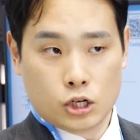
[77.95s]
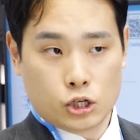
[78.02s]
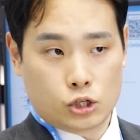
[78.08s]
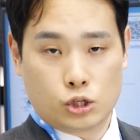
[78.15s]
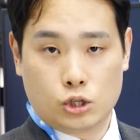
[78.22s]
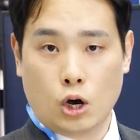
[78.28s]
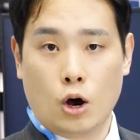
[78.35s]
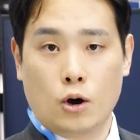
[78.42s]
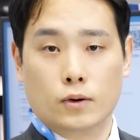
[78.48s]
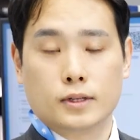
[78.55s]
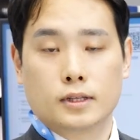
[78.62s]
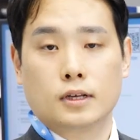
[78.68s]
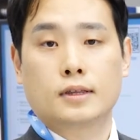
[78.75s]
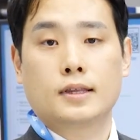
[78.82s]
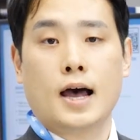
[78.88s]
So
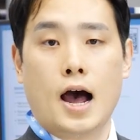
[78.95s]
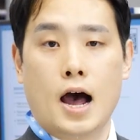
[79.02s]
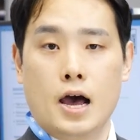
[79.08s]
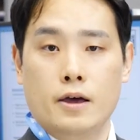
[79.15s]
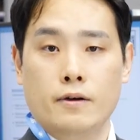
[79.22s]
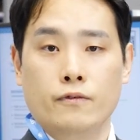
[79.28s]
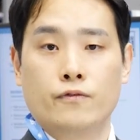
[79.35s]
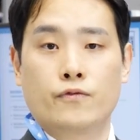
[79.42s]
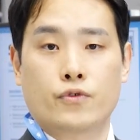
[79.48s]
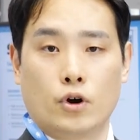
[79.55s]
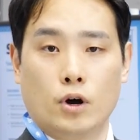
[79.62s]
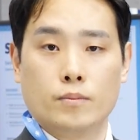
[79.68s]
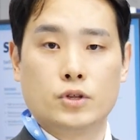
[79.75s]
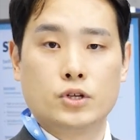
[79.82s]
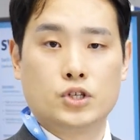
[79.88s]
the time
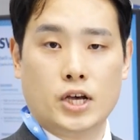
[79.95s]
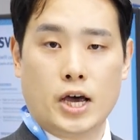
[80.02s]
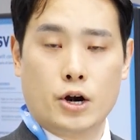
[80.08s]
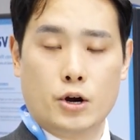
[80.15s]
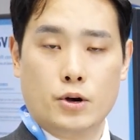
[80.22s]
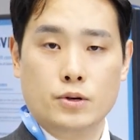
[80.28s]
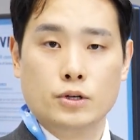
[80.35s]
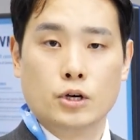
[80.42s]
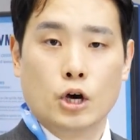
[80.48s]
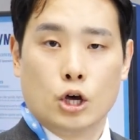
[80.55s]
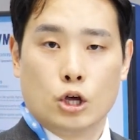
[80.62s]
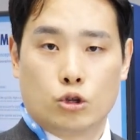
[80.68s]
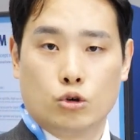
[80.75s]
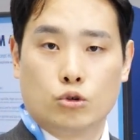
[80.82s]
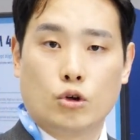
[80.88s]
from the 0
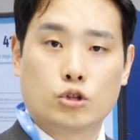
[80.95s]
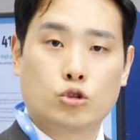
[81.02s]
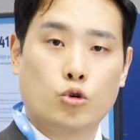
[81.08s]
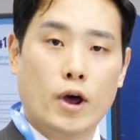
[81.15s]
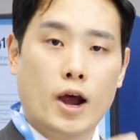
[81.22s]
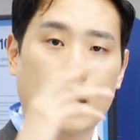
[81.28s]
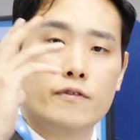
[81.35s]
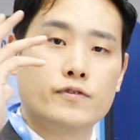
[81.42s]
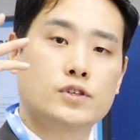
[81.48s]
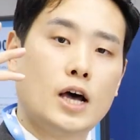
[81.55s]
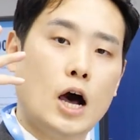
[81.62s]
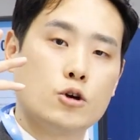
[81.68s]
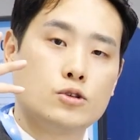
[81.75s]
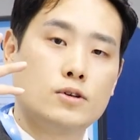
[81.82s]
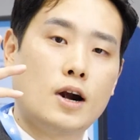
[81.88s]
to the
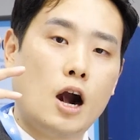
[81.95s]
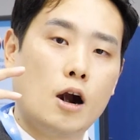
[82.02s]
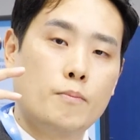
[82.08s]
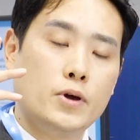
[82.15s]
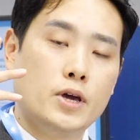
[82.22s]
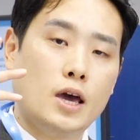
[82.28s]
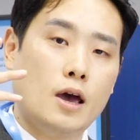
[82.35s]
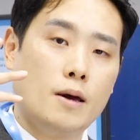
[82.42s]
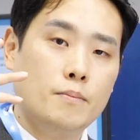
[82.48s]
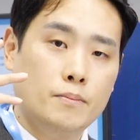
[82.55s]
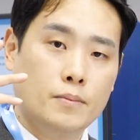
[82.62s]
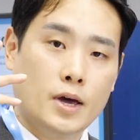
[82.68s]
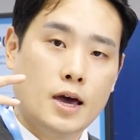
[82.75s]
12,000 RPM